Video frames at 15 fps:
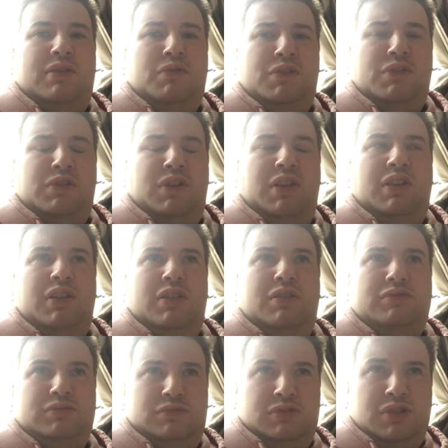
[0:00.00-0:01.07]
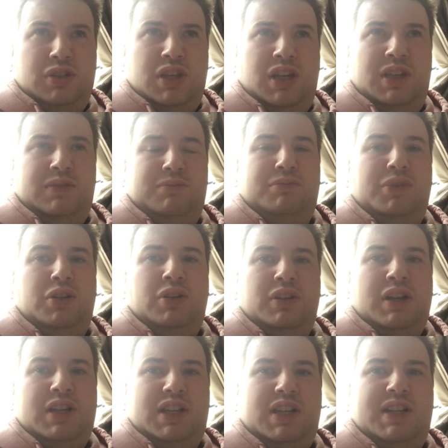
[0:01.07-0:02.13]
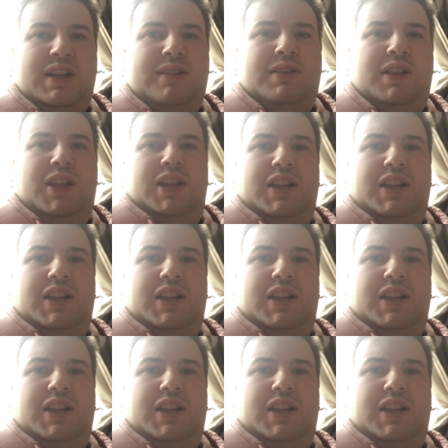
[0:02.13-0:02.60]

It looking more likely that